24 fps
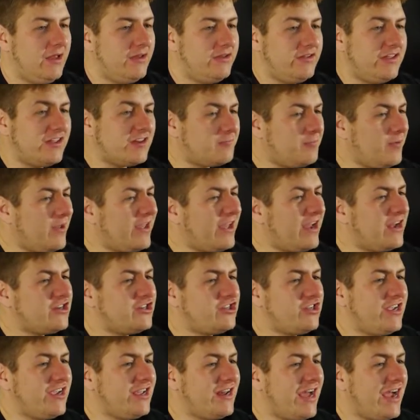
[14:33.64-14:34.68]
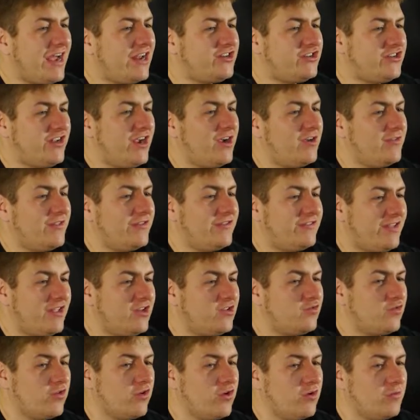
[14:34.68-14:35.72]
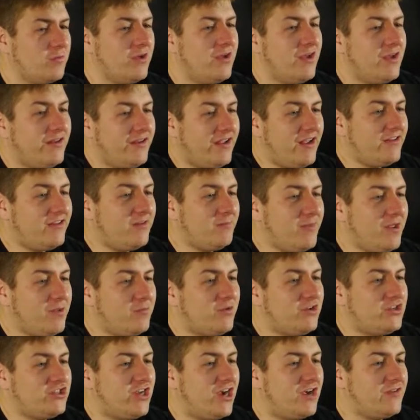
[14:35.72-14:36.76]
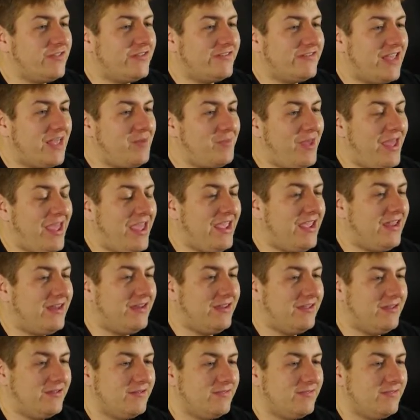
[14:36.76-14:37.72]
Just because she and I share the syndrome doesn't mean we share the same head.